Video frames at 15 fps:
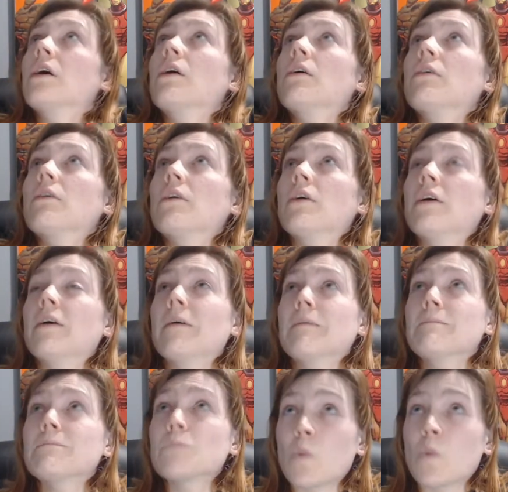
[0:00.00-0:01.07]

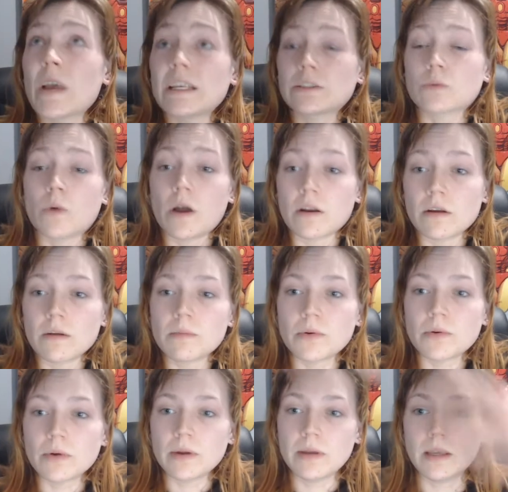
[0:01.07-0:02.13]
wastewater
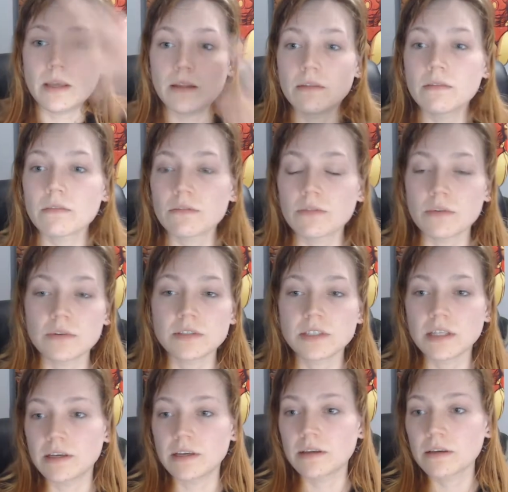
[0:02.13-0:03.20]
pouring in through the
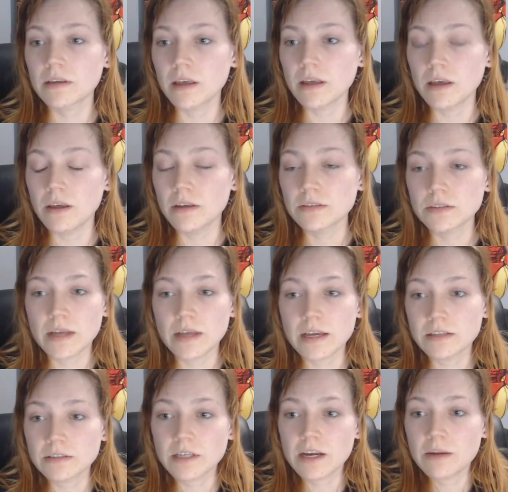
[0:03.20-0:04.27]
ceiling, so that
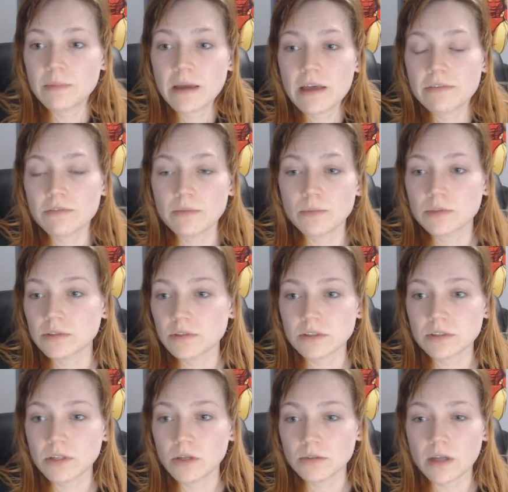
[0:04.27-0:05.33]
entire bathroom was just
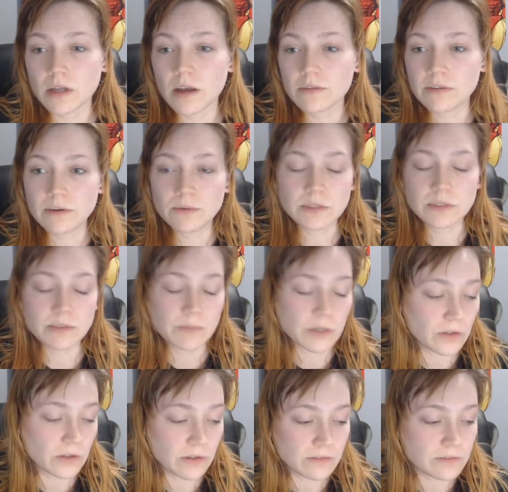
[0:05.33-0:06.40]
closed off, and it was the
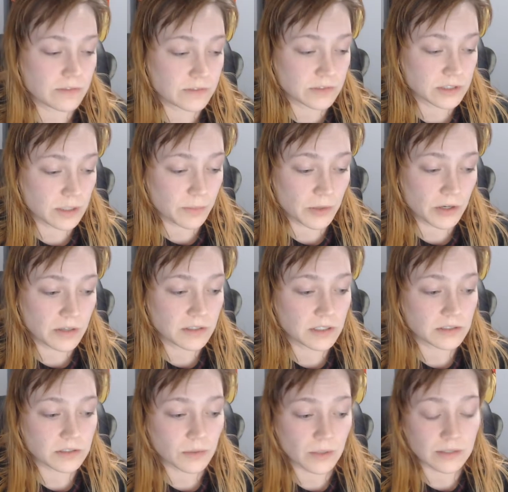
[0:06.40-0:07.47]
middle of summer, and
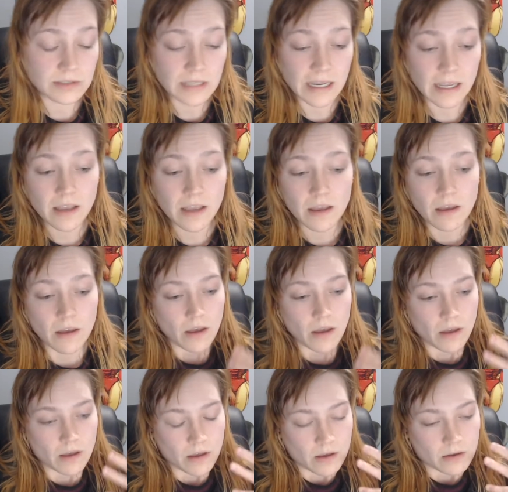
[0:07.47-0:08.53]
so I was like
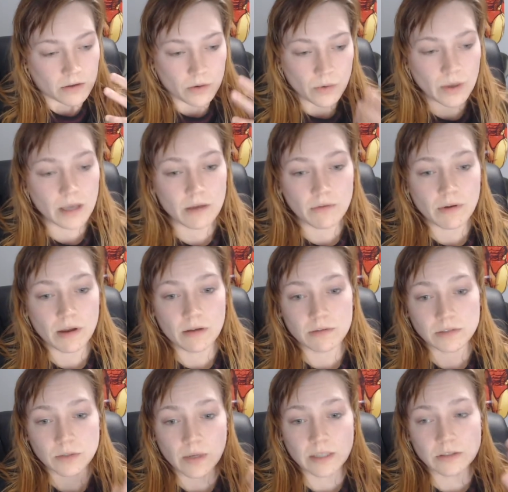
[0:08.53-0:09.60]
going around.
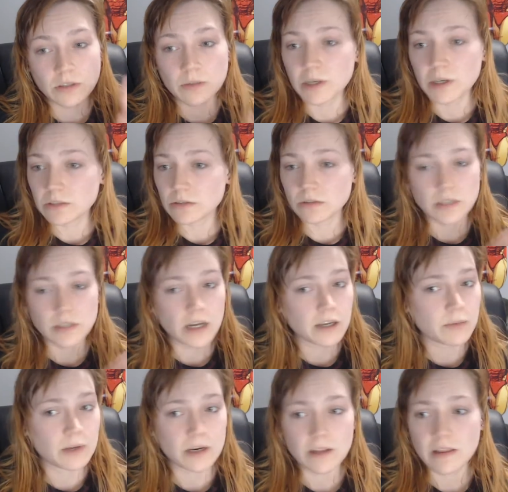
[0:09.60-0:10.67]
So I took pictures,
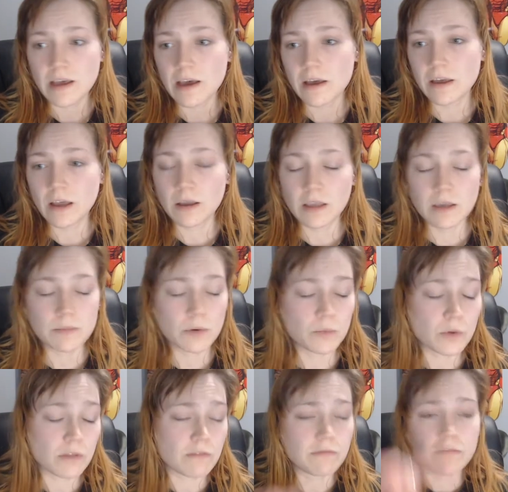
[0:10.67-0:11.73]
documented that, and I came up with
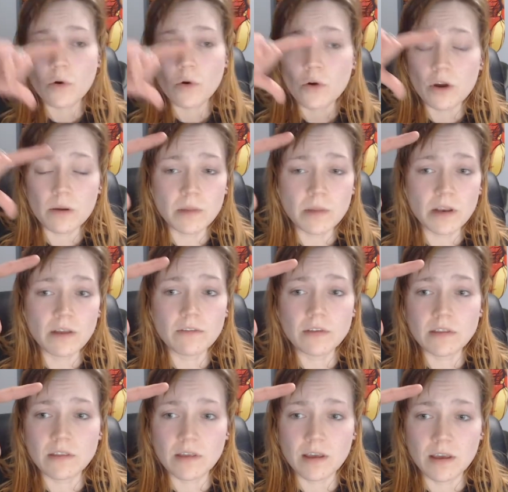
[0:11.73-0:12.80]
a form and
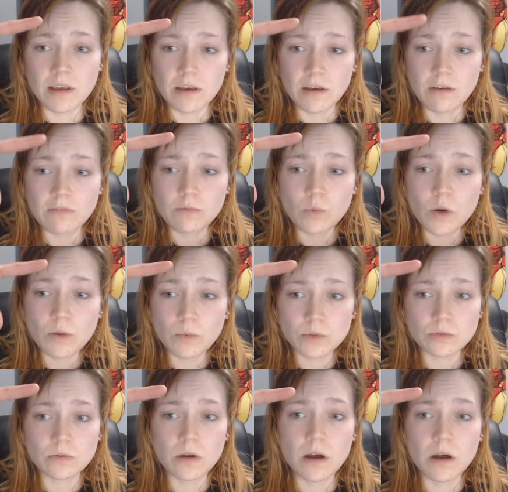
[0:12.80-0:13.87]
everything of what was
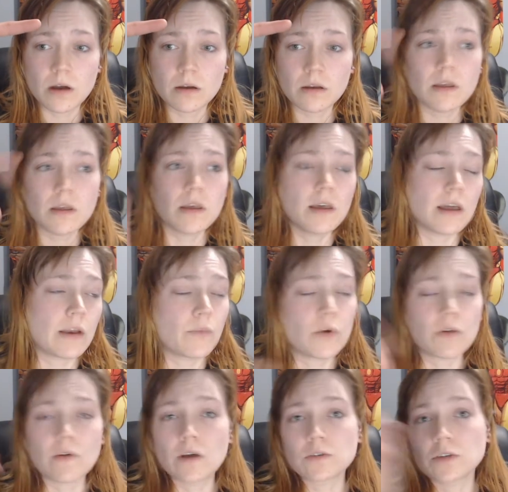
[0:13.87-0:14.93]
wrong, and I went
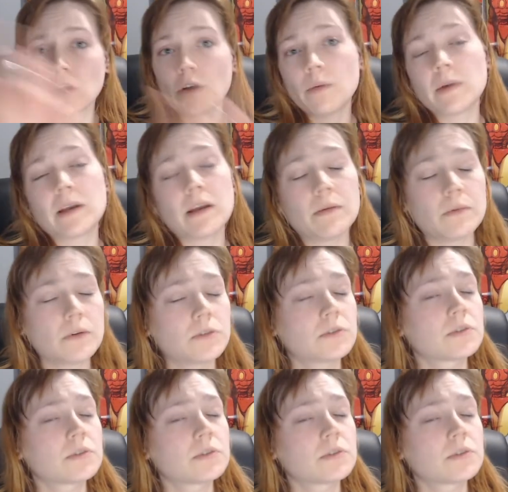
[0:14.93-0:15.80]
around to all my neighbors,